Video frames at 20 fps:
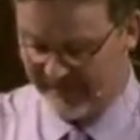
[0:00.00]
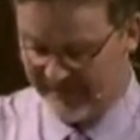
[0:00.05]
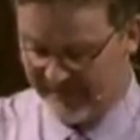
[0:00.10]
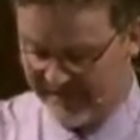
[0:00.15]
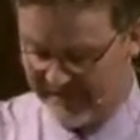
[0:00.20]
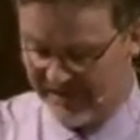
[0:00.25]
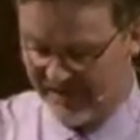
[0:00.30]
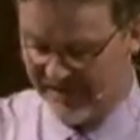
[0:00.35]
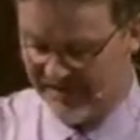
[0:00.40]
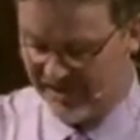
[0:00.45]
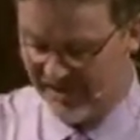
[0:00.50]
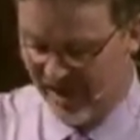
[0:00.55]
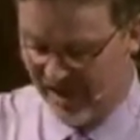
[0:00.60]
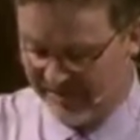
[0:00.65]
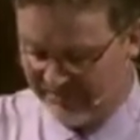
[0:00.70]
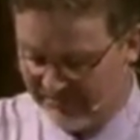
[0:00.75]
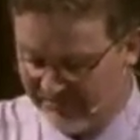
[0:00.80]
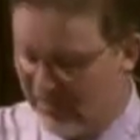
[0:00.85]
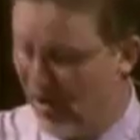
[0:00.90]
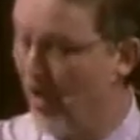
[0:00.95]
It does
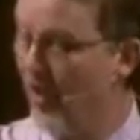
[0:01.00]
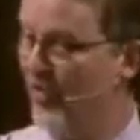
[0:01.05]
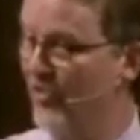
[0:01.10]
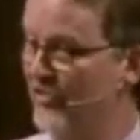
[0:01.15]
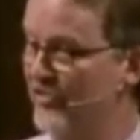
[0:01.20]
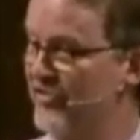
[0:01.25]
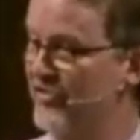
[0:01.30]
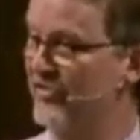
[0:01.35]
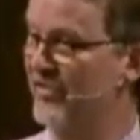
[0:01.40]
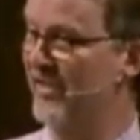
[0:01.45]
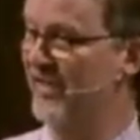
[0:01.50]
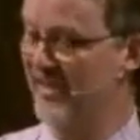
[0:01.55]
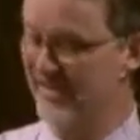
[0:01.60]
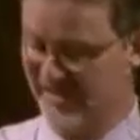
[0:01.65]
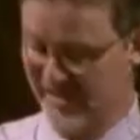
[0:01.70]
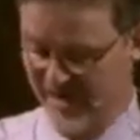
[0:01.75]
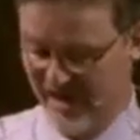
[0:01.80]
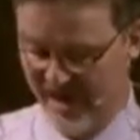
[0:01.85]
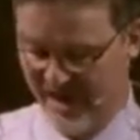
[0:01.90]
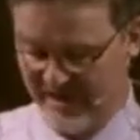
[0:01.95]
not boast. It
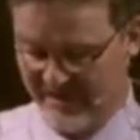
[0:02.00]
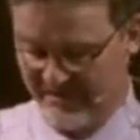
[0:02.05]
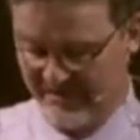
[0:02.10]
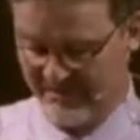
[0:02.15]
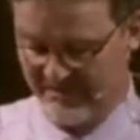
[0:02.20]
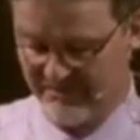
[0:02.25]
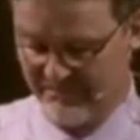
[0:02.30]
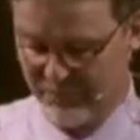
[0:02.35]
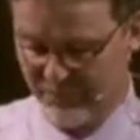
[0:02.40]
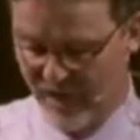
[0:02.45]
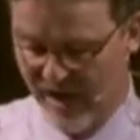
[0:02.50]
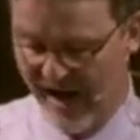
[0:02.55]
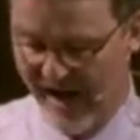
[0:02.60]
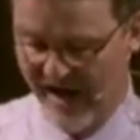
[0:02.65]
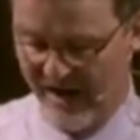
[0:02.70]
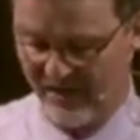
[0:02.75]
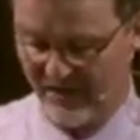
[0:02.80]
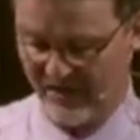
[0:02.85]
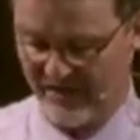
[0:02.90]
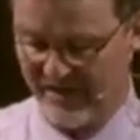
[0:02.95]
is not
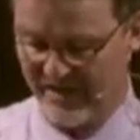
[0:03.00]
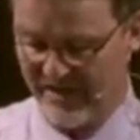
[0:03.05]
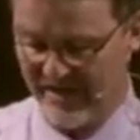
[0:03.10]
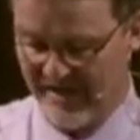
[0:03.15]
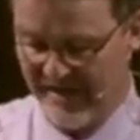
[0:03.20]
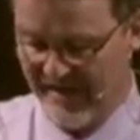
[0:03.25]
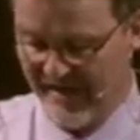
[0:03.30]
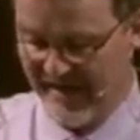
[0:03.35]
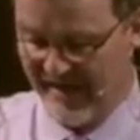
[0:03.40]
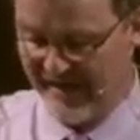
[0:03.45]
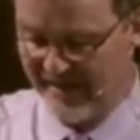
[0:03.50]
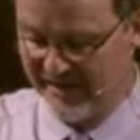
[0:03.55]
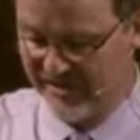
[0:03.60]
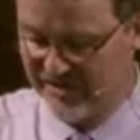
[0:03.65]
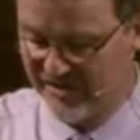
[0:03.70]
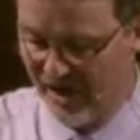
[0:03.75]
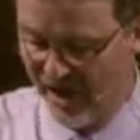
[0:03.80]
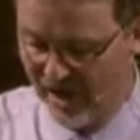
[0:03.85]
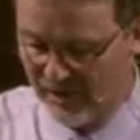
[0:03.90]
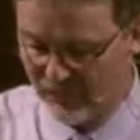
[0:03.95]
proud. It is
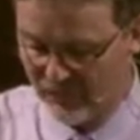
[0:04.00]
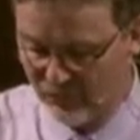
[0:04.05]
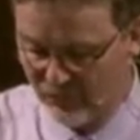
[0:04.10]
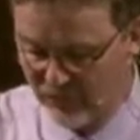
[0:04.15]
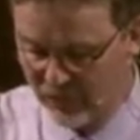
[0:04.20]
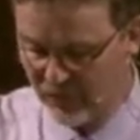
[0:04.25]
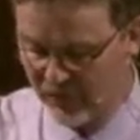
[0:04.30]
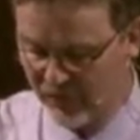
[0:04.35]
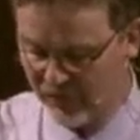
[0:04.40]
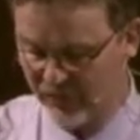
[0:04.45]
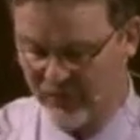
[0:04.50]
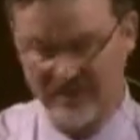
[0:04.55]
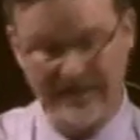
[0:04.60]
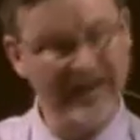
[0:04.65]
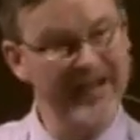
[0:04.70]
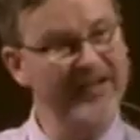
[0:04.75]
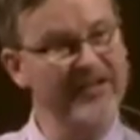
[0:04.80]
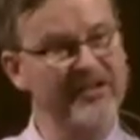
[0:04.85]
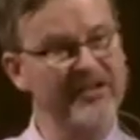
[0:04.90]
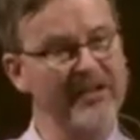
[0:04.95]
not rude.
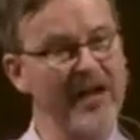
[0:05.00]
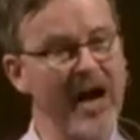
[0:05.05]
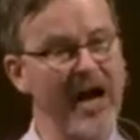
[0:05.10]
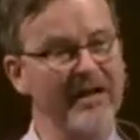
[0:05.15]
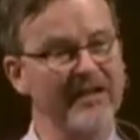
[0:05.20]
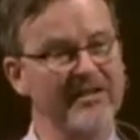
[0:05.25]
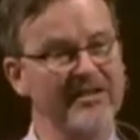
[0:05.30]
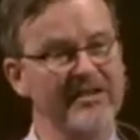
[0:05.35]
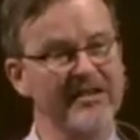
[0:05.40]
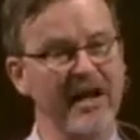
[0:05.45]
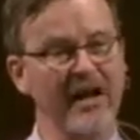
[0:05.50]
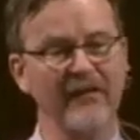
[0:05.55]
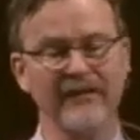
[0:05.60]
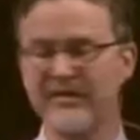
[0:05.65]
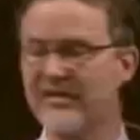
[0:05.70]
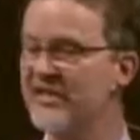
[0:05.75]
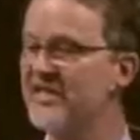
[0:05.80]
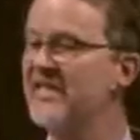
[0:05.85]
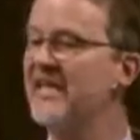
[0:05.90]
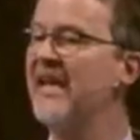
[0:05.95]
It is not
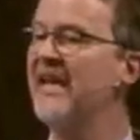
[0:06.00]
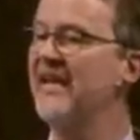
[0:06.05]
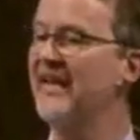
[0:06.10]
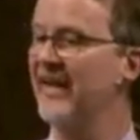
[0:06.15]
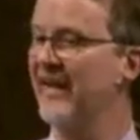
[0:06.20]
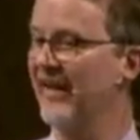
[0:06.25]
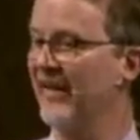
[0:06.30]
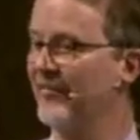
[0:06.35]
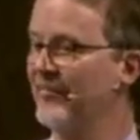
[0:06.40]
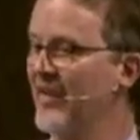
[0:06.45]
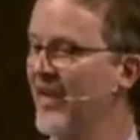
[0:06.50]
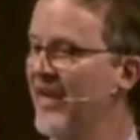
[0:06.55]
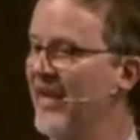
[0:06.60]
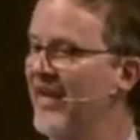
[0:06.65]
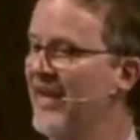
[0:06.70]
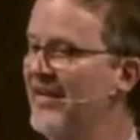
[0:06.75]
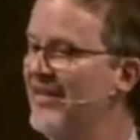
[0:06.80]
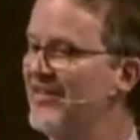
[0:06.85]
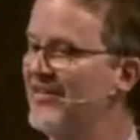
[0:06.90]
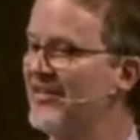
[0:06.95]
self-seeking.
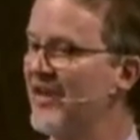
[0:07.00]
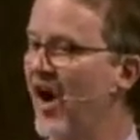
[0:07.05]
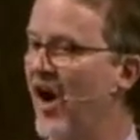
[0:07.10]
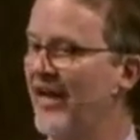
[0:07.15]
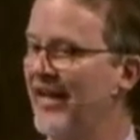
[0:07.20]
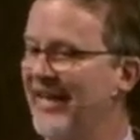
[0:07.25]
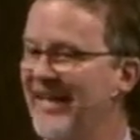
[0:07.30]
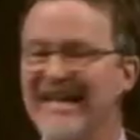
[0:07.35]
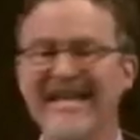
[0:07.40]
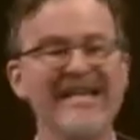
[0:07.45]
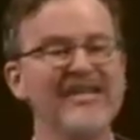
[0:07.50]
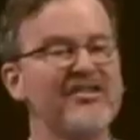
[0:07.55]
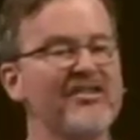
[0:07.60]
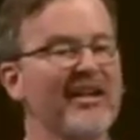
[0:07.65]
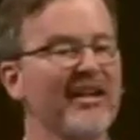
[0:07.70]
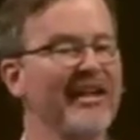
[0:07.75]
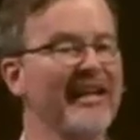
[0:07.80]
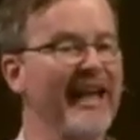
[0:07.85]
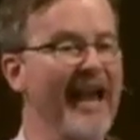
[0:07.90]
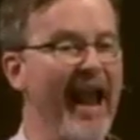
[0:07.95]
It is not
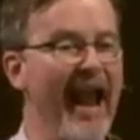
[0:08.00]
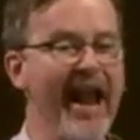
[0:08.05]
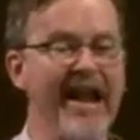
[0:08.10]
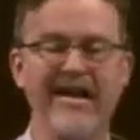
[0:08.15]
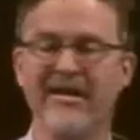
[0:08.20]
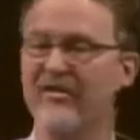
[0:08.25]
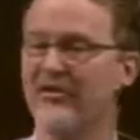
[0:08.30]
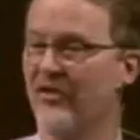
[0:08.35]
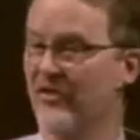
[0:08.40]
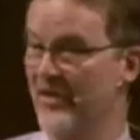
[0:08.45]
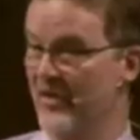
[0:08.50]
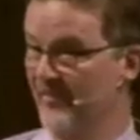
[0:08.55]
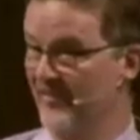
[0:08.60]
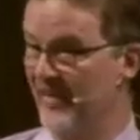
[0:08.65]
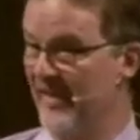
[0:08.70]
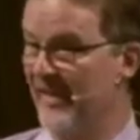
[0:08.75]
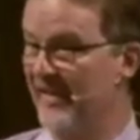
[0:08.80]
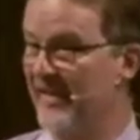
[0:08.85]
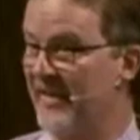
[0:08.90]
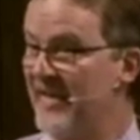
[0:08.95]
easily angered.
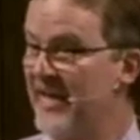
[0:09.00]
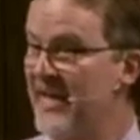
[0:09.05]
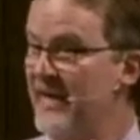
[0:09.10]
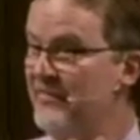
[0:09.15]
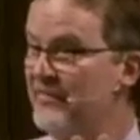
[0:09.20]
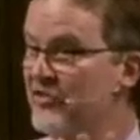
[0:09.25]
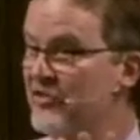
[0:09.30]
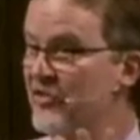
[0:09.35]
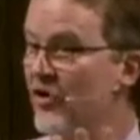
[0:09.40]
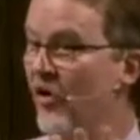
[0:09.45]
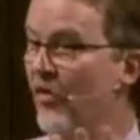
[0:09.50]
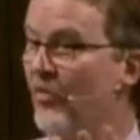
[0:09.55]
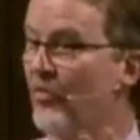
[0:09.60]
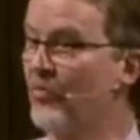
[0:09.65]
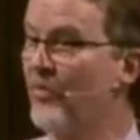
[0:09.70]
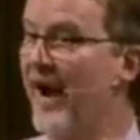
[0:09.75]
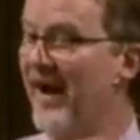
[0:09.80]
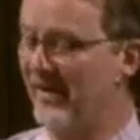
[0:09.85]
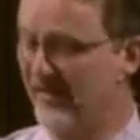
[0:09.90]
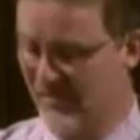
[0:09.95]
It keeps no
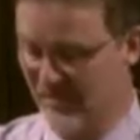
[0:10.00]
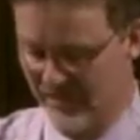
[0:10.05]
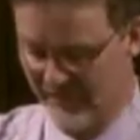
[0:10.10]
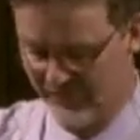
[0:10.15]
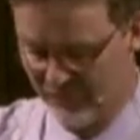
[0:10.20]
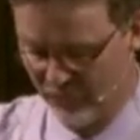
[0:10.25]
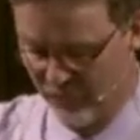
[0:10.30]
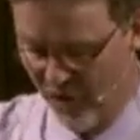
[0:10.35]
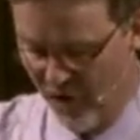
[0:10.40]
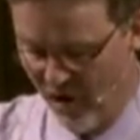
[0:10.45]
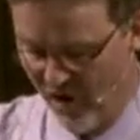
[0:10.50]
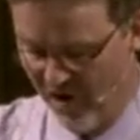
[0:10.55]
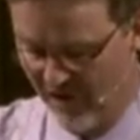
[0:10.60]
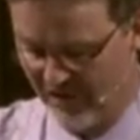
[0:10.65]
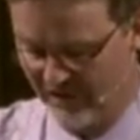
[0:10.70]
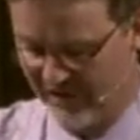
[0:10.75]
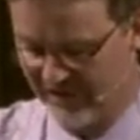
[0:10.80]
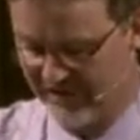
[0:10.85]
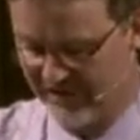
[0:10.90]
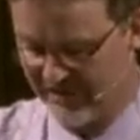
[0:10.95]
record of
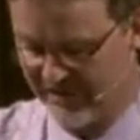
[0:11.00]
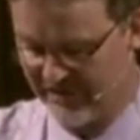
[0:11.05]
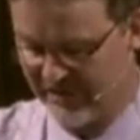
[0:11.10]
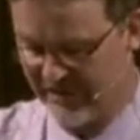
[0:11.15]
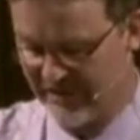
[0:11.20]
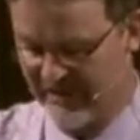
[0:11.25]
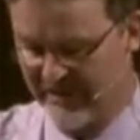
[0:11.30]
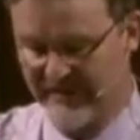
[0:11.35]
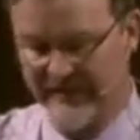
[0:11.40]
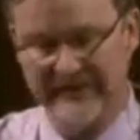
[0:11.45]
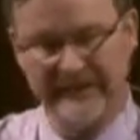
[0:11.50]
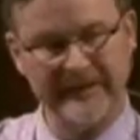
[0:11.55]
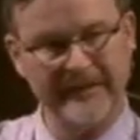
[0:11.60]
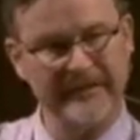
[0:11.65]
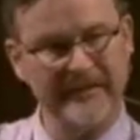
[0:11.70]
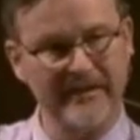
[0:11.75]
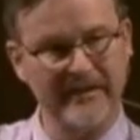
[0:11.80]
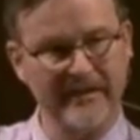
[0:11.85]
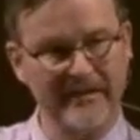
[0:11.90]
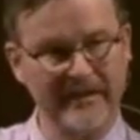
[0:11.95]
wrongs.
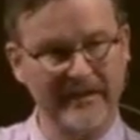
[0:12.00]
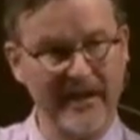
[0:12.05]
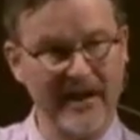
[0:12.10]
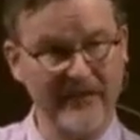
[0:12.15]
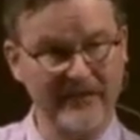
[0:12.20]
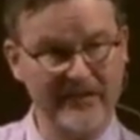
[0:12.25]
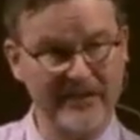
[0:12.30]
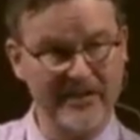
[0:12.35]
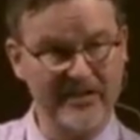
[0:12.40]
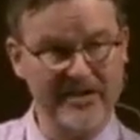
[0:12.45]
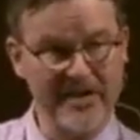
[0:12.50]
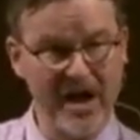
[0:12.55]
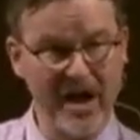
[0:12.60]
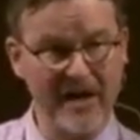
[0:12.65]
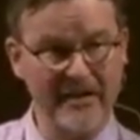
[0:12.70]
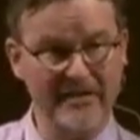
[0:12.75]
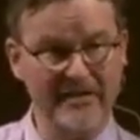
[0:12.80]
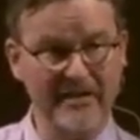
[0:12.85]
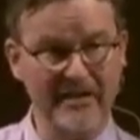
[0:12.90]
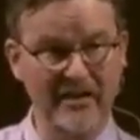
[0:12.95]
Love does
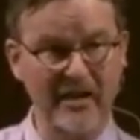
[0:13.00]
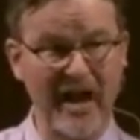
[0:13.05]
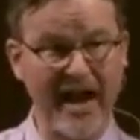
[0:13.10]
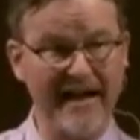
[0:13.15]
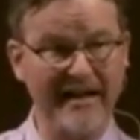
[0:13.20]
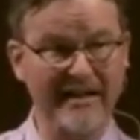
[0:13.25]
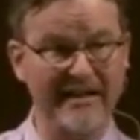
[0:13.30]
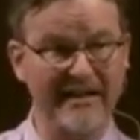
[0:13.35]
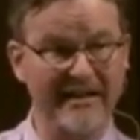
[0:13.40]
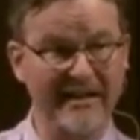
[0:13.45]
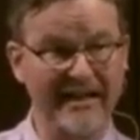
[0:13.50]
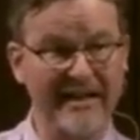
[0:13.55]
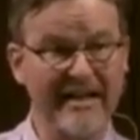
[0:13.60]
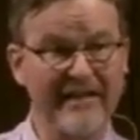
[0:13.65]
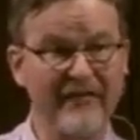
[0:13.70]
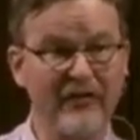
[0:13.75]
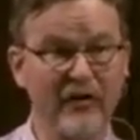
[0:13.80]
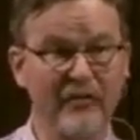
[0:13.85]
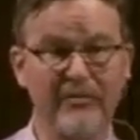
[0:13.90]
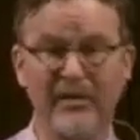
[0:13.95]
not delight in
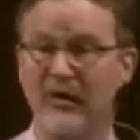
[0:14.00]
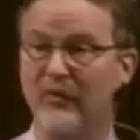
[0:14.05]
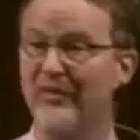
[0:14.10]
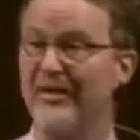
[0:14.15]
evil, but